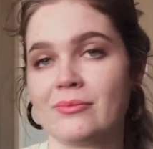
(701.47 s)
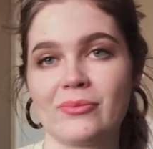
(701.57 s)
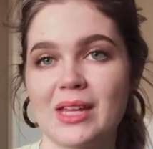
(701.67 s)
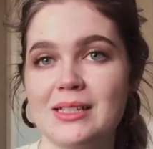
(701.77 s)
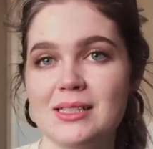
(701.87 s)

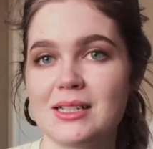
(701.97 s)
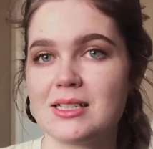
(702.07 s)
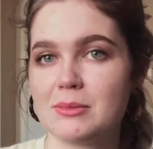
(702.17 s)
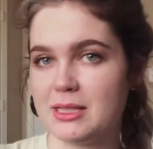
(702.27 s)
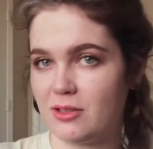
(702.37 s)
it's an
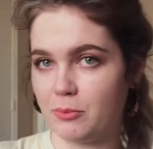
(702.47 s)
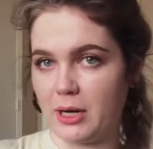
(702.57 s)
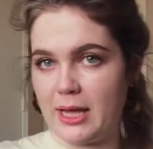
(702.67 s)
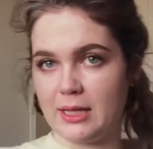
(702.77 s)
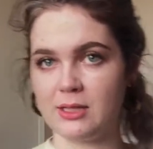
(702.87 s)
expensive
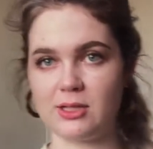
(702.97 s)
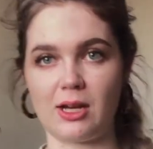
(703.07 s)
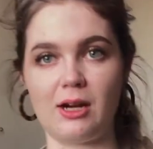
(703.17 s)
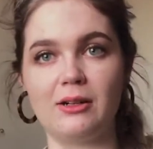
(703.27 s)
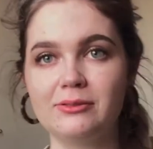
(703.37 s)
brand,
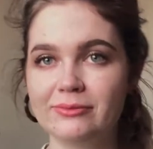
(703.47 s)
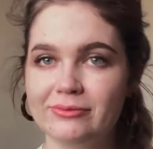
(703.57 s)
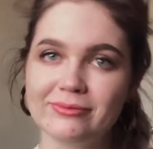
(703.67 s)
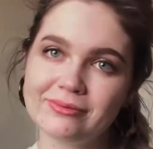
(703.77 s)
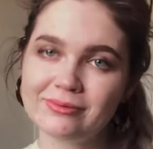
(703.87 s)
so
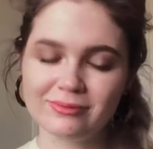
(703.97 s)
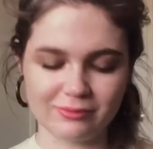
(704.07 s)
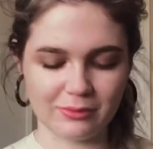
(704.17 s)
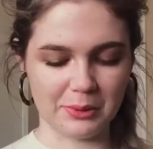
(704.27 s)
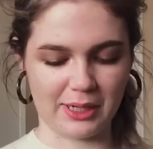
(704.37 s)

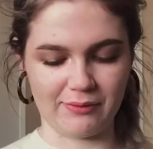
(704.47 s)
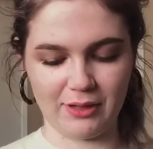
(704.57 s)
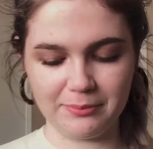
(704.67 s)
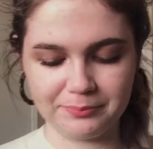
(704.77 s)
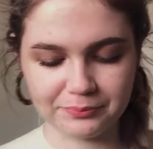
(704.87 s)
whatever.